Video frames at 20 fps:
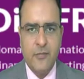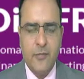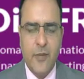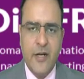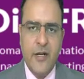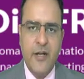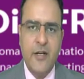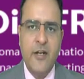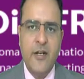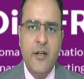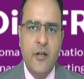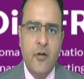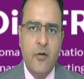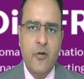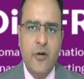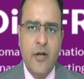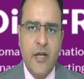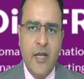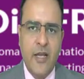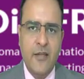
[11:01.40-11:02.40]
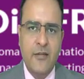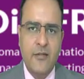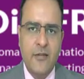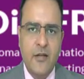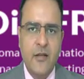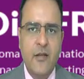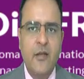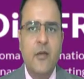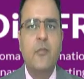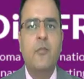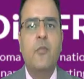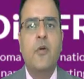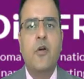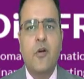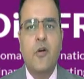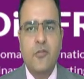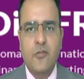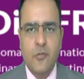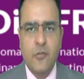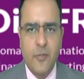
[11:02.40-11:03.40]
mandatorily recognized
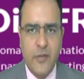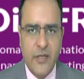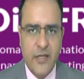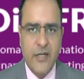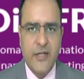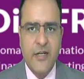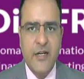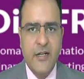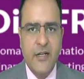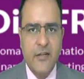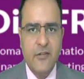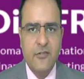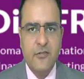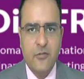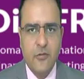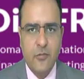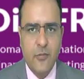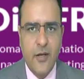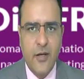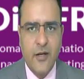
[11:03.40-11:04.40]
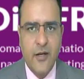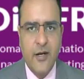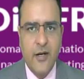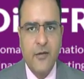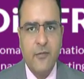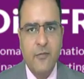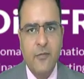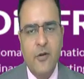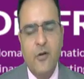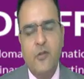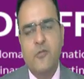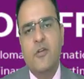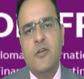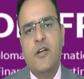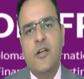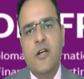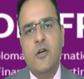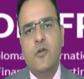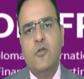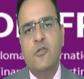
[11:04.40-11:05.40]
because of being a debt instrument and because we
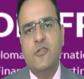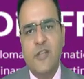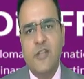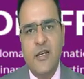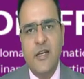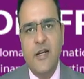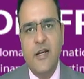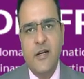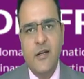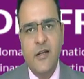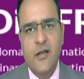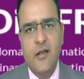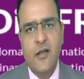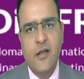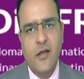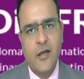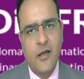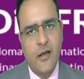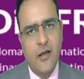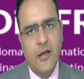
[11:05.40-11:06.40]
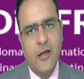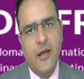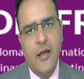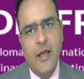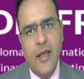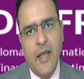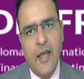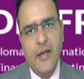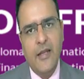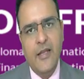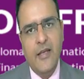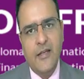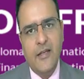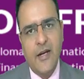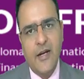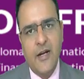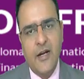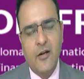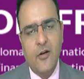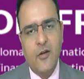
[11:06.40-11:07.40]
intend to sell it, any
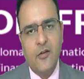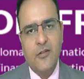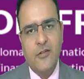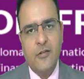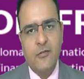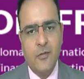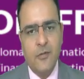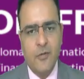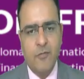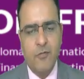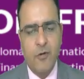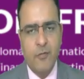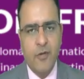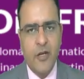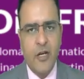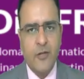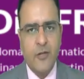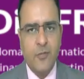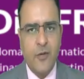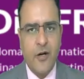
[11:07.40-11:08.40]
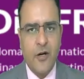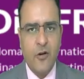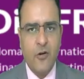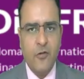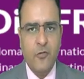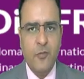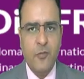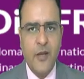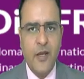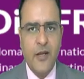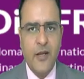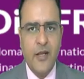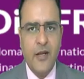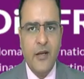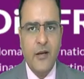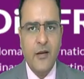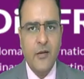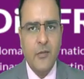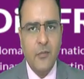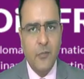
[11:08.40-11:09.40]
credit losses will be forming as part of
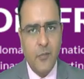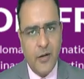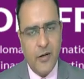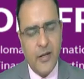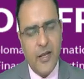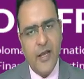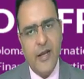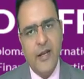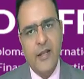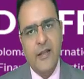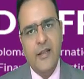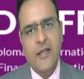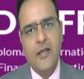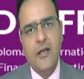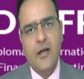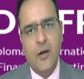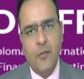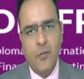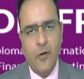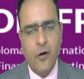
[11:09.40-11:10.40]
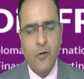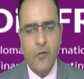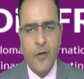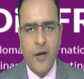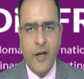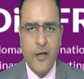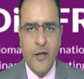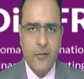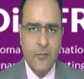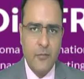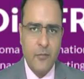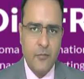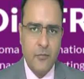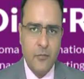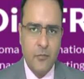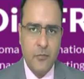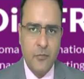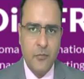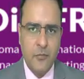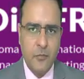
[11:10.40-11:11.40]
P&L, but anything above and
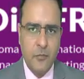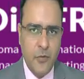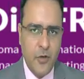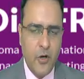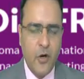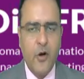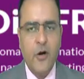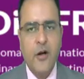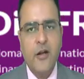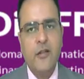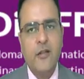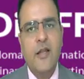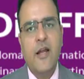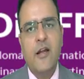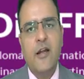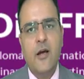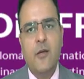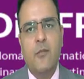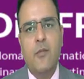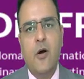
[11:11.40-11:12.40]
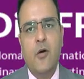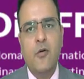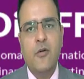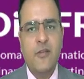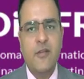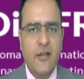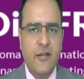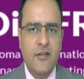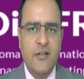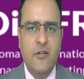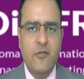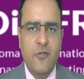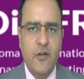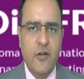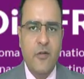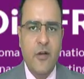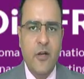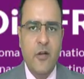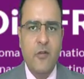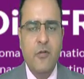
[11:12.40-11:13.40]
beyond that amount change in fair
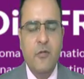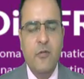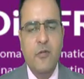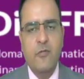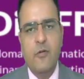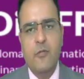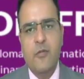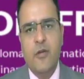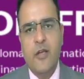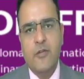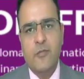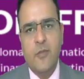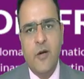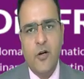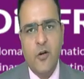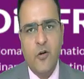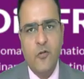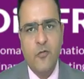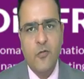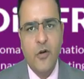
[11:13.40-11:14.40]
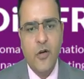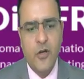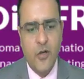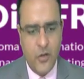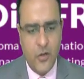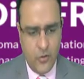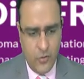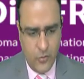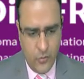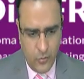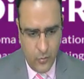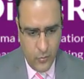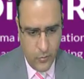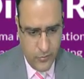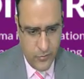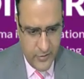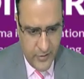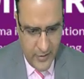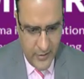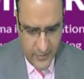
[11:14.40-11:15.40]
value will be forming as part of
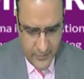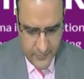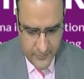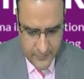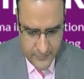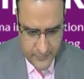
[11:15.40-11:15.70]
OCI.